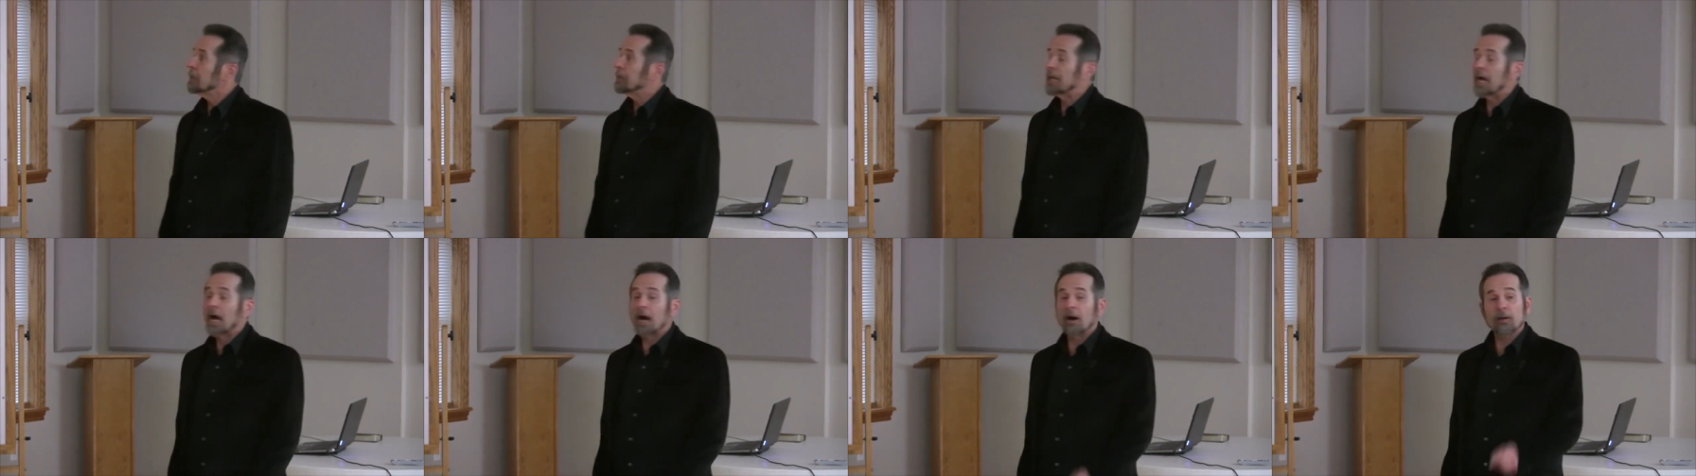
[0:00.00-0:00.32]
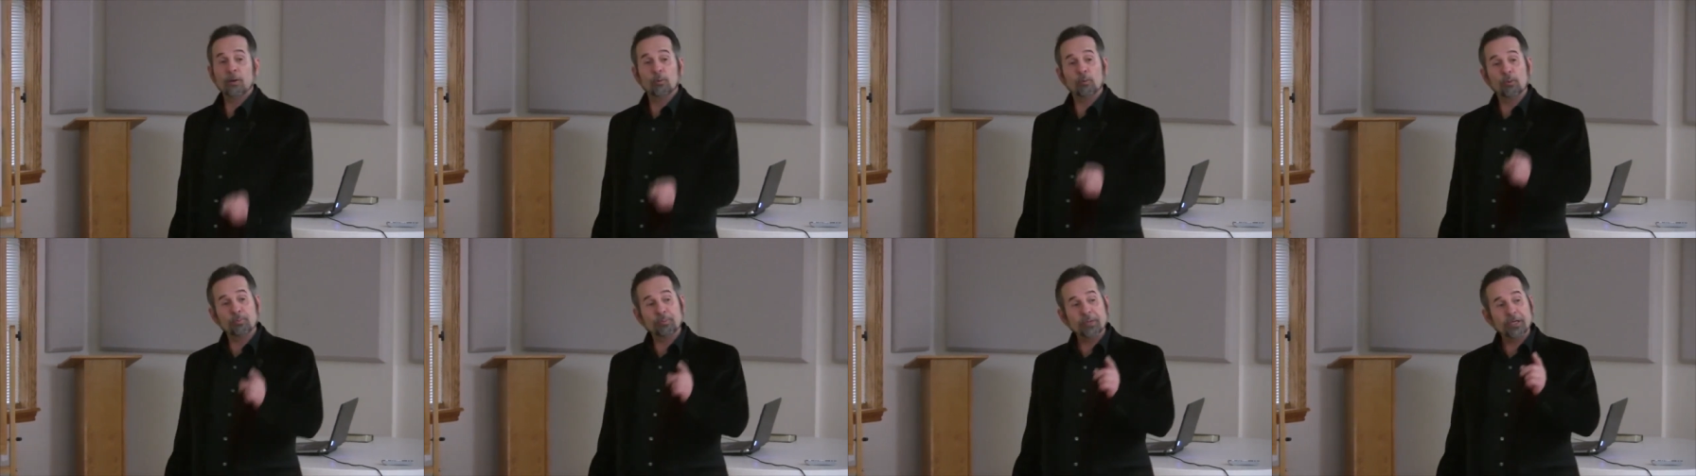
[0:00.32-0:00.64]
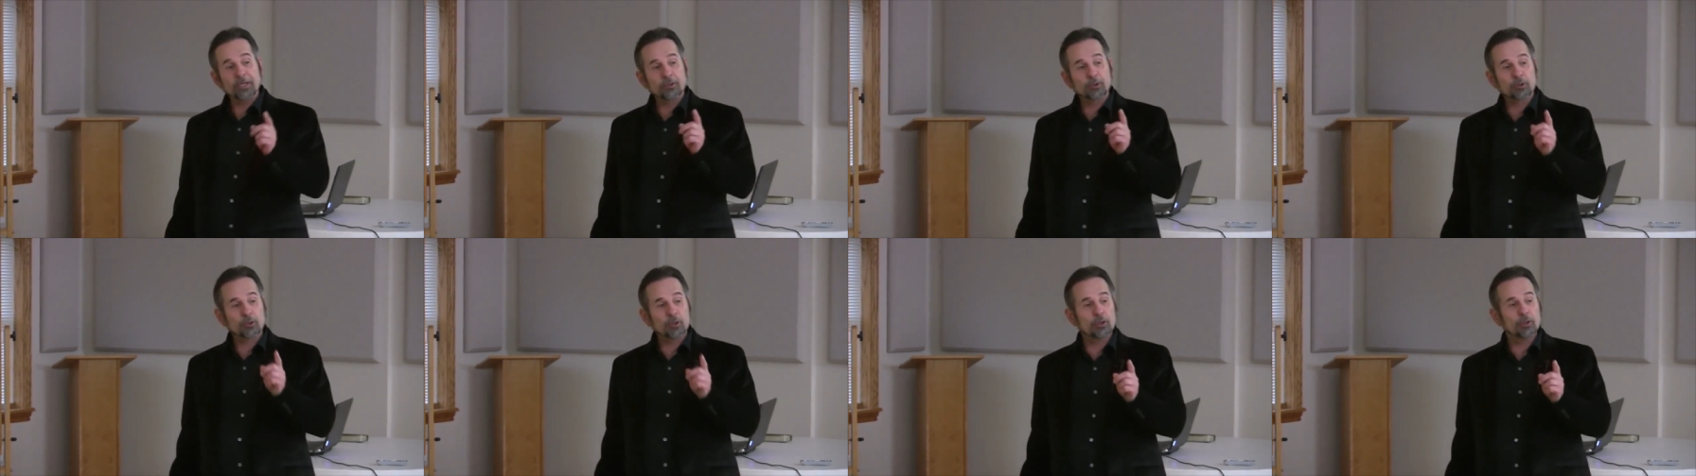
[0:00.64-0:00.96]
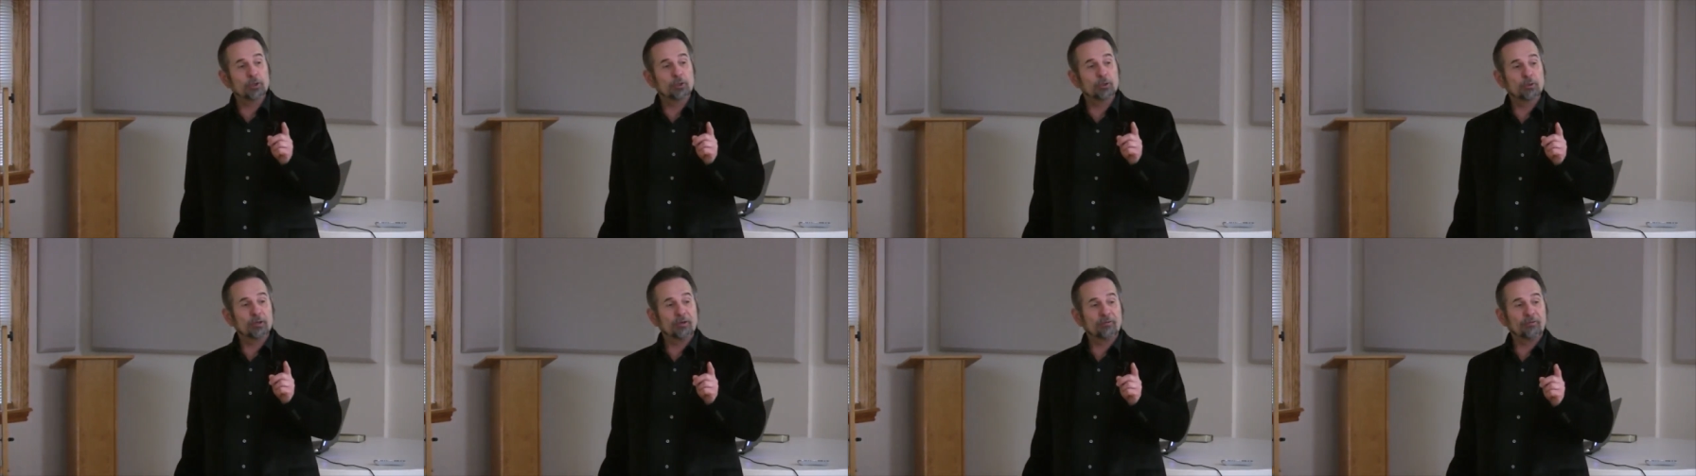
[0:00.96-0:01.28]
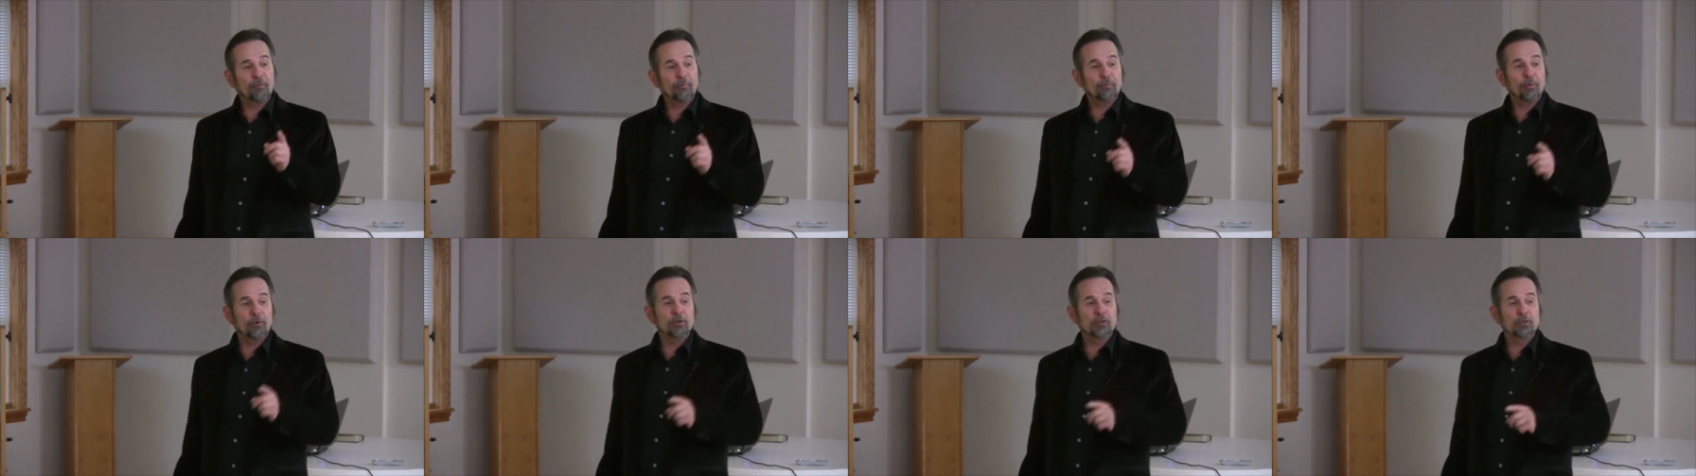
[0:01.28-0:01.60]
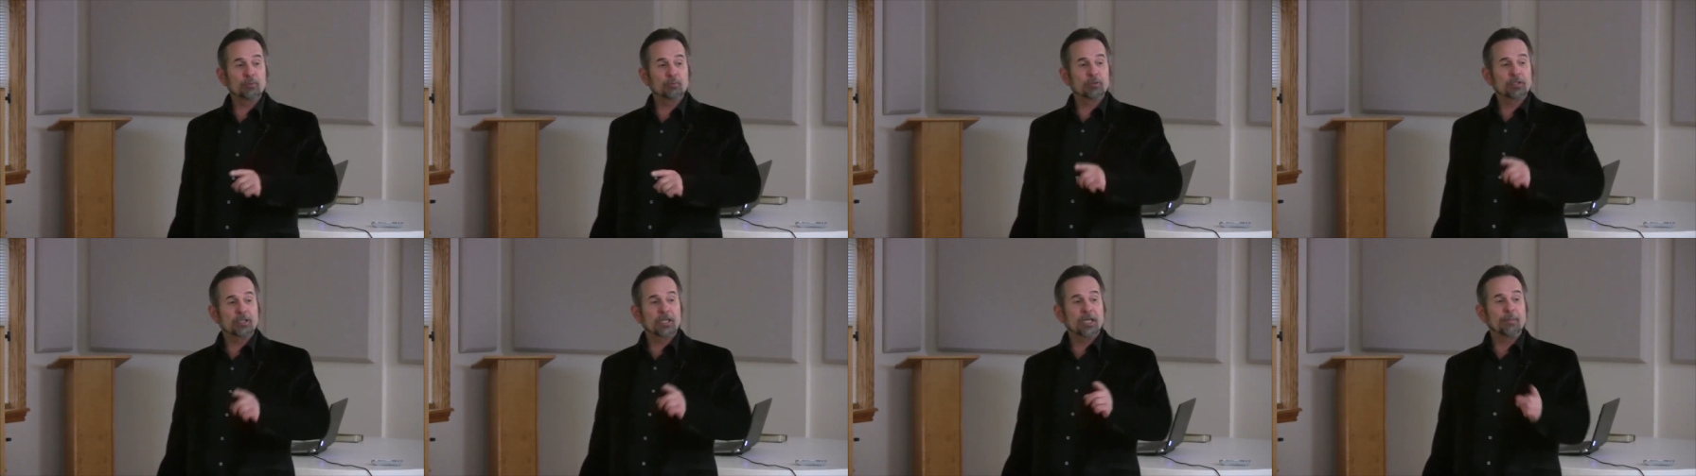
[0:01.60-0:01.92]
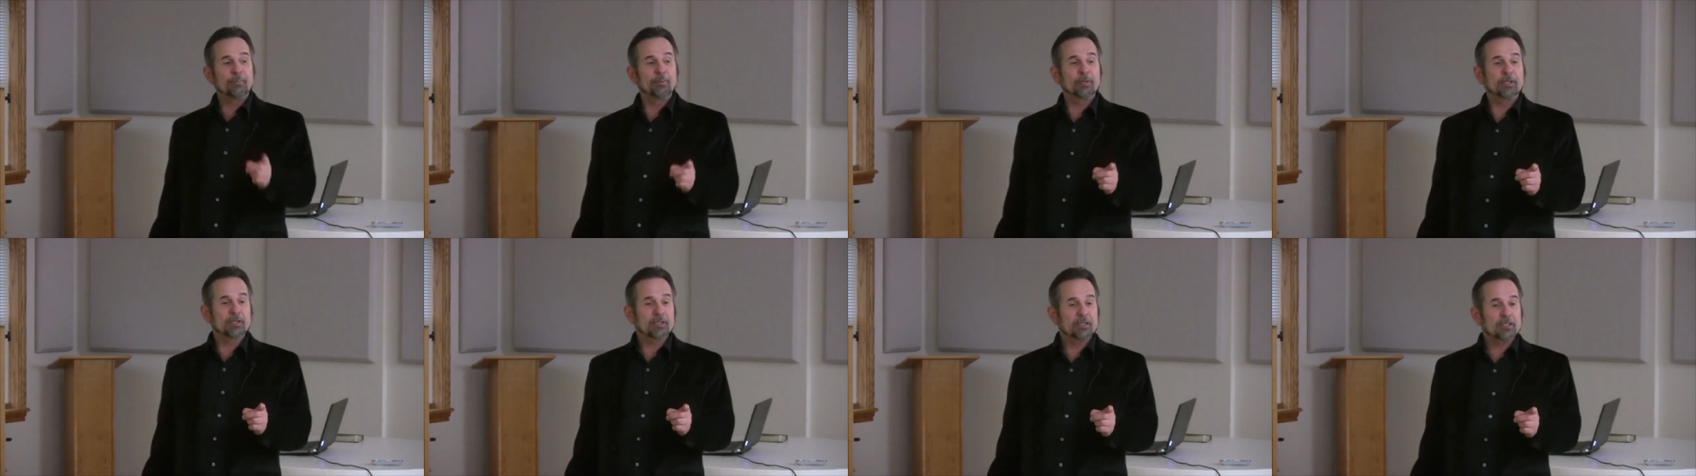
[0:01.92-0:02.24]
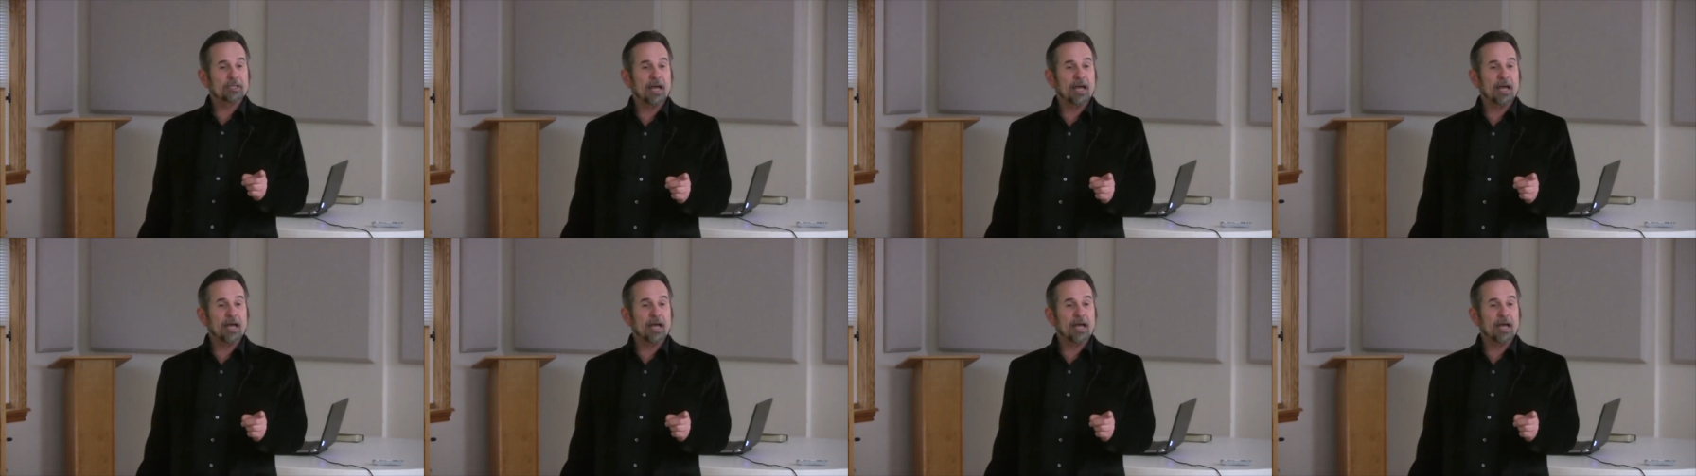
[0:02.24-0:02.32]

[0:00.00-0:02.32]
Now it would be true if a person was keeping the